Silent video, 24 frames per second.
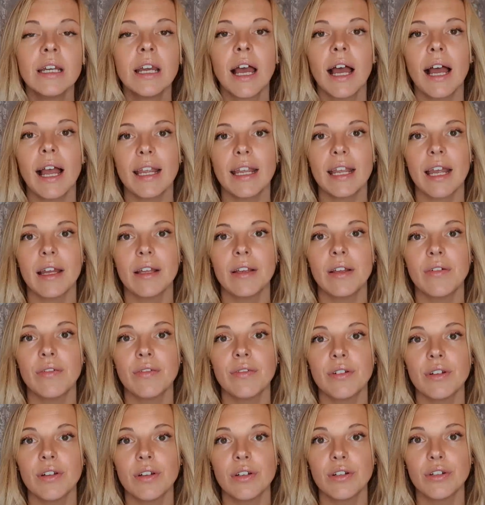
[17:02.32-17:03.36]
I kind of
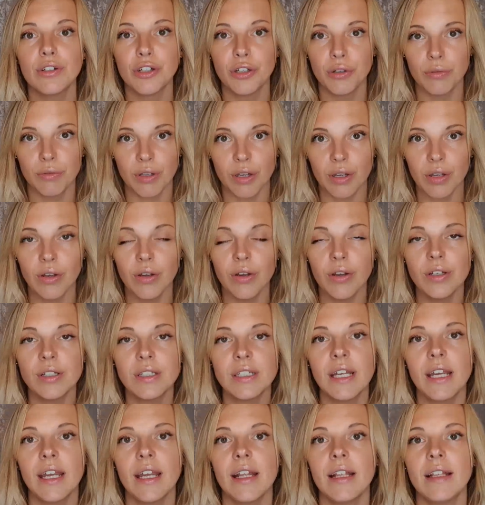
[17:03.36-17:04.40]
drew the
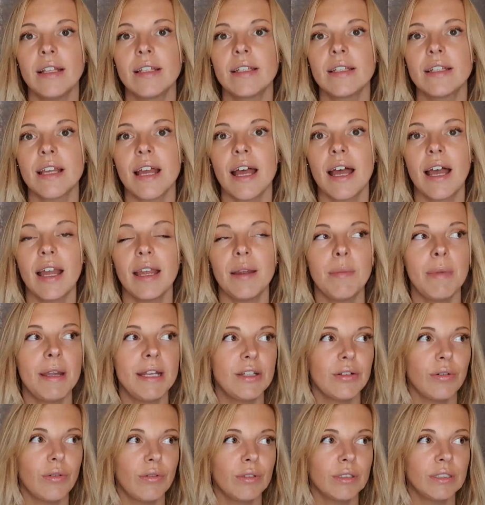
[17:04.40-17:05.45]
curtains, I made
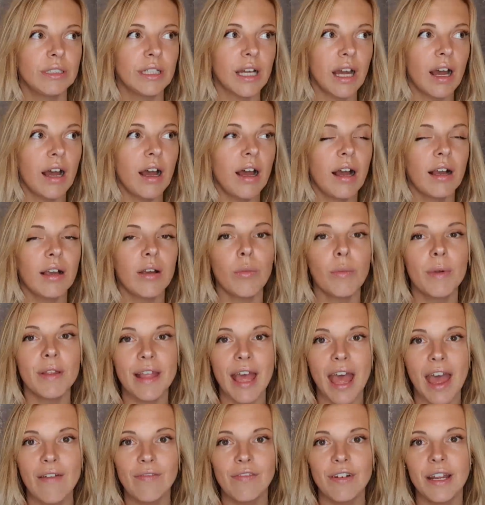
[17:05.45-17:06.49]
it all dark. With
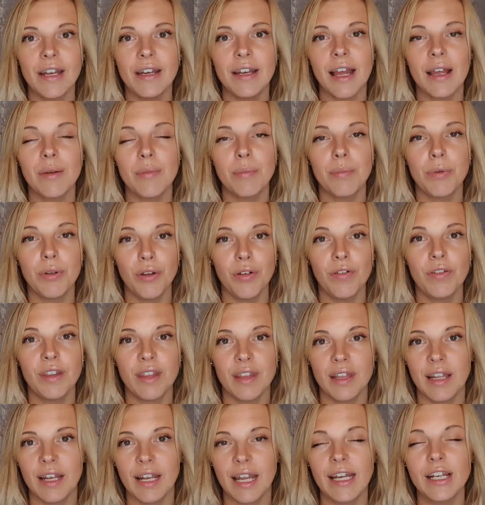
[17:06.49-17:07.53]
Evelyn, I birthed
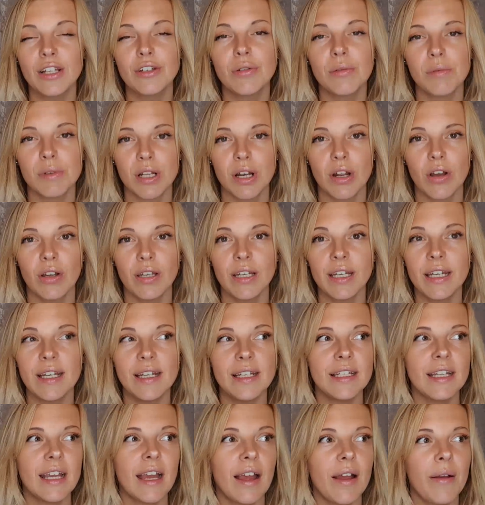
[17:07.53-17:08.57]
in the night, so it was a lot
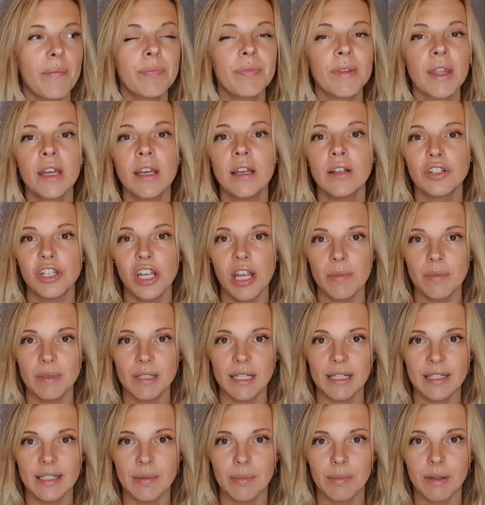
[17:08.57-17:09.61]
easier. James
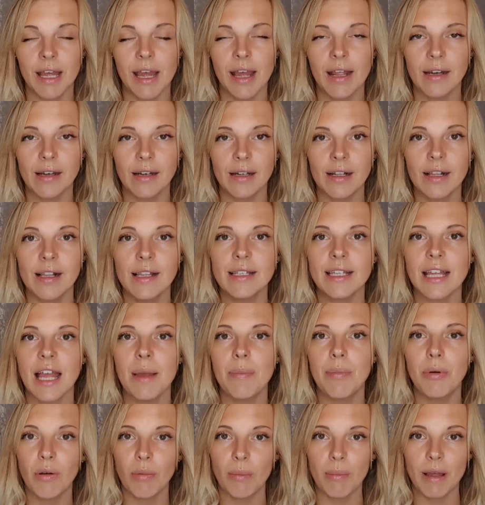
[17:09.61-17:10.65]
lit some candles, I
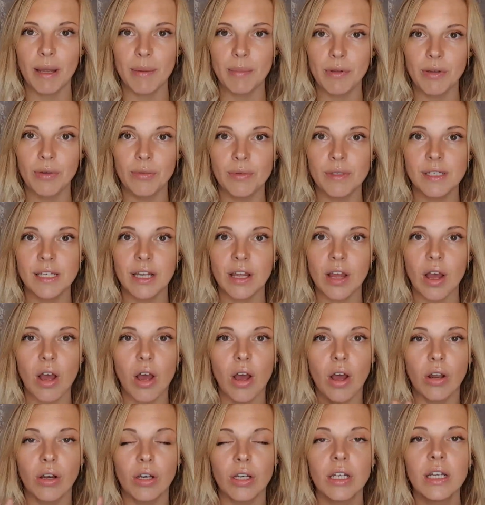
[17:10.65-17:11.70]
put my music
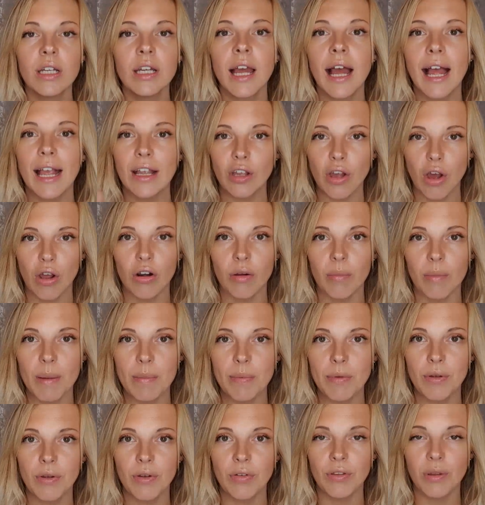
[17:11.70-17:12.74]
on, I got on my
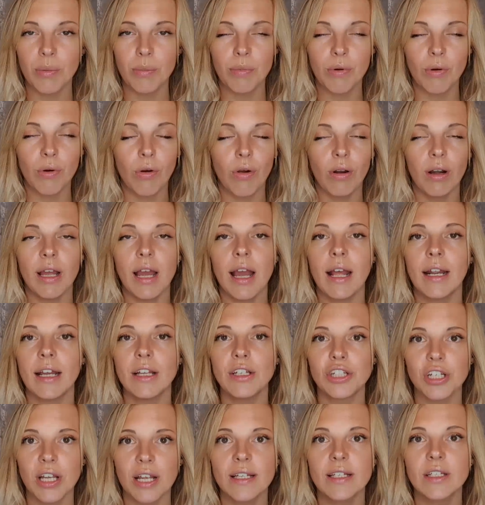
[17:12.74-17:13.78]
birthing ball, and I
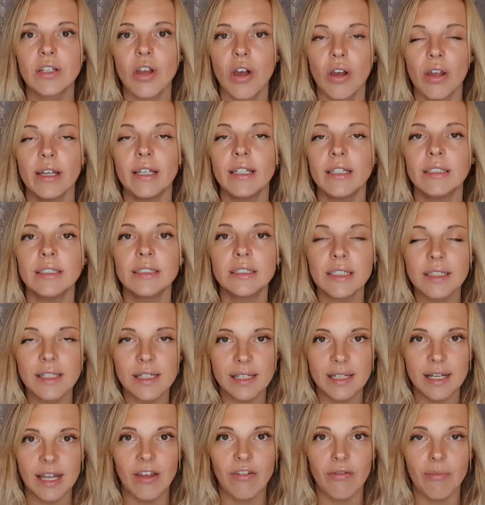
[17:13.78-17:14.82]
just got into the
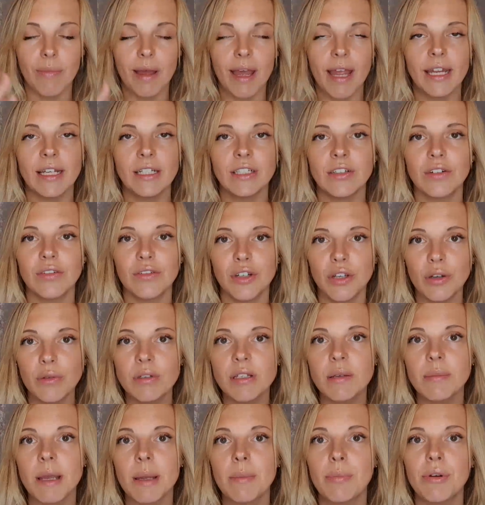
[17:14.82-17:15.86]
state of mind of
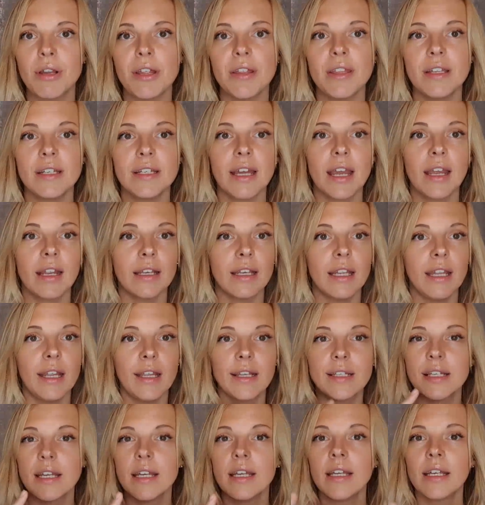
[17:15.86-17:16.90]
using my breathing
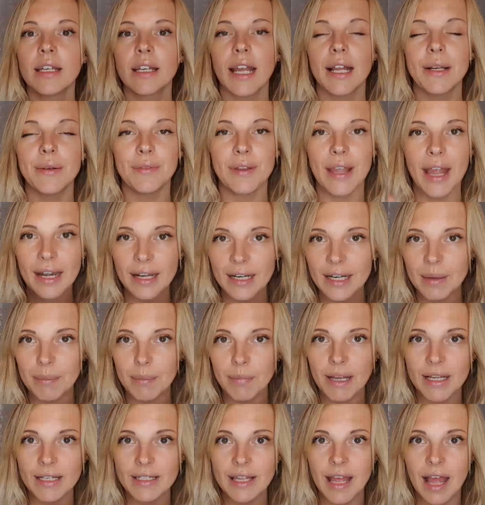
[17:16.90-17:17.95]
techniques, kind of getting in
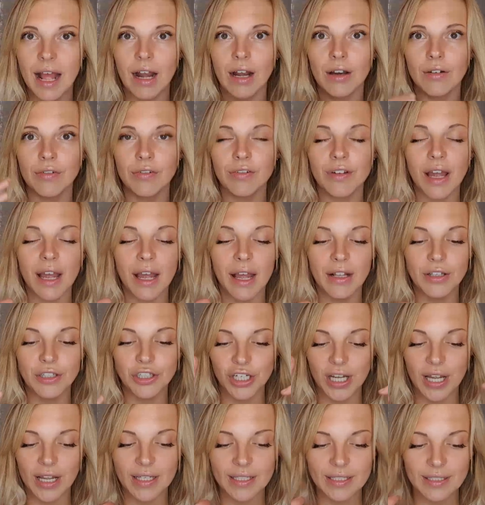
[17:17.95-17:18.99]
myself and
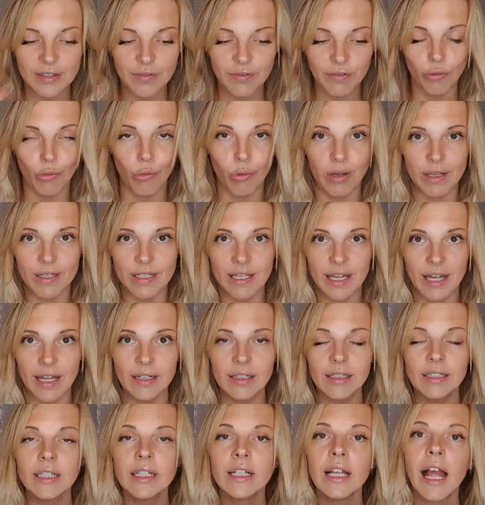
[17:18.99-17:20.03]
just
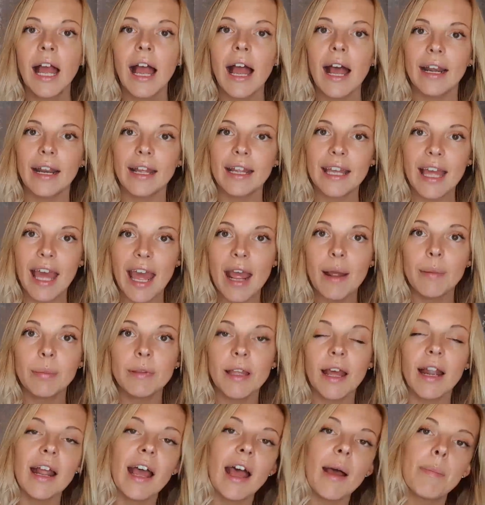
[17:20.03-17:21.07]
focusing. And I kept
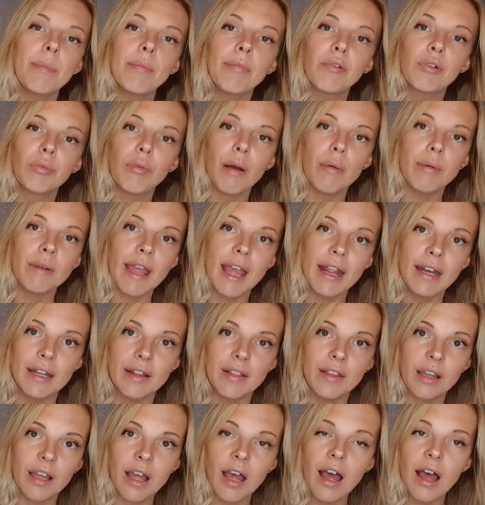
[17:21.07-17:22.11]
that up throughout getting
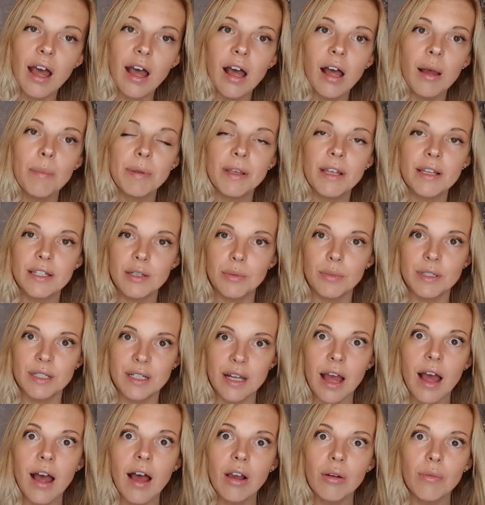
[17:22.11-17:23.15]
in the car because it was
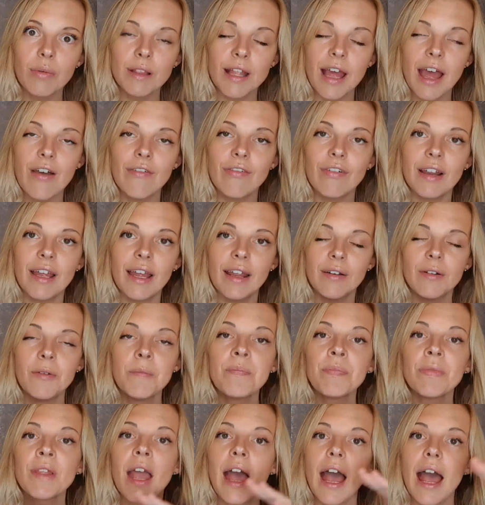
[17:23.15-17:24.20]
dark with Evelyn,
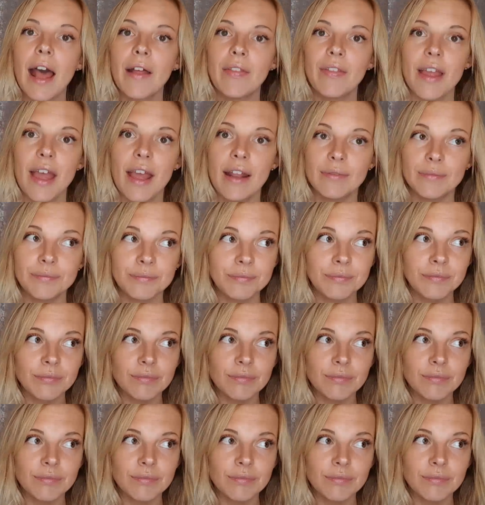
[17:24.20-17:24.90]
and then